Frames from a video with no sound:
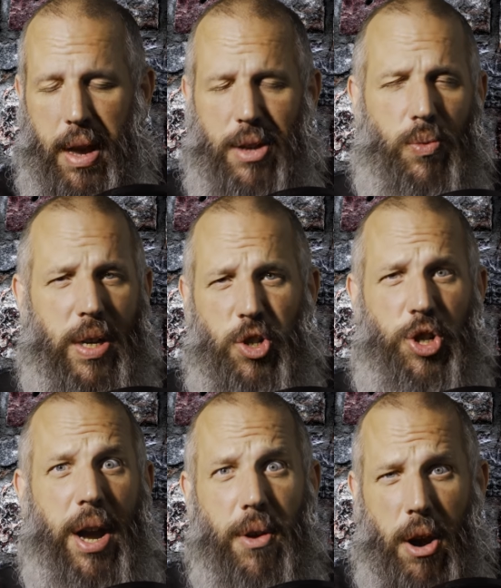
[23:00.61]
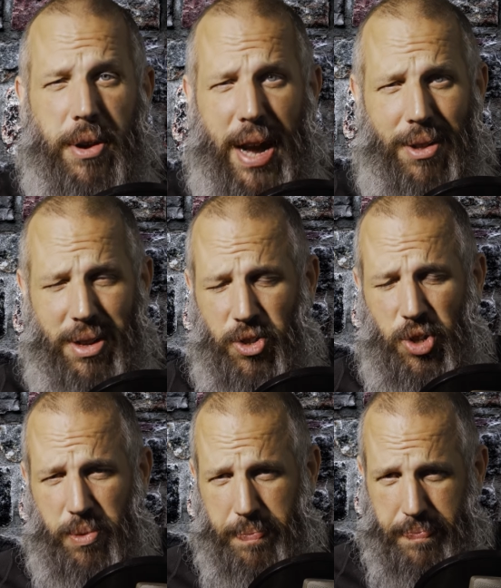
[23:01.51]
as we share our
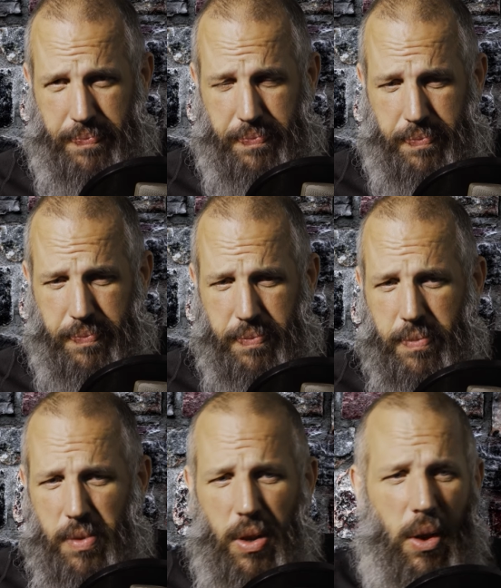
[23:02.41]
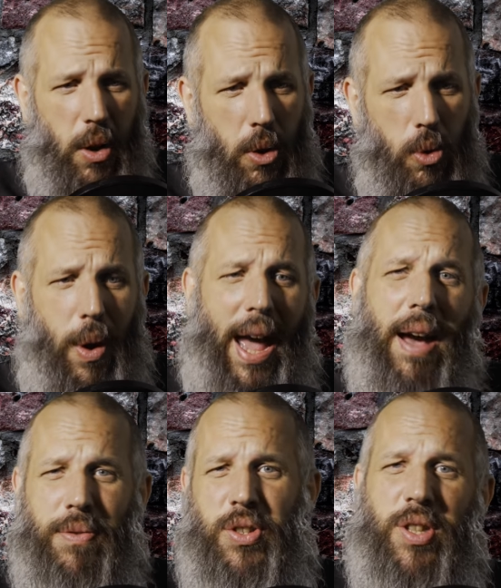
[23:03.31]
knowledge who have